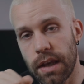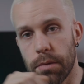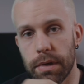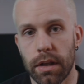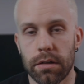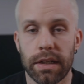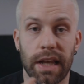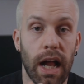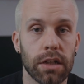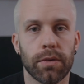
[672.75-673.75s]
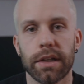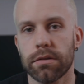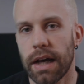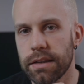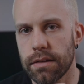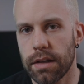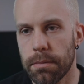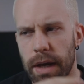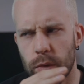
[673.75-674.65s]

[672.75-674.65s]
down below and I'll try to answer them.